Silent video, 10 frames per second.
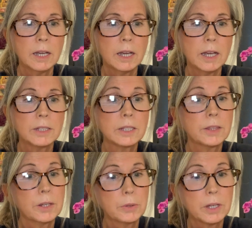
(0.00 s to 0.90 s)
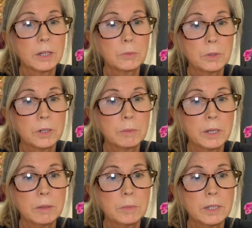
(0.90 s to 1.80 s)
and said they were getting worried
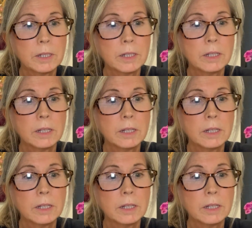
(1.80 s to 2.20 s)
about me.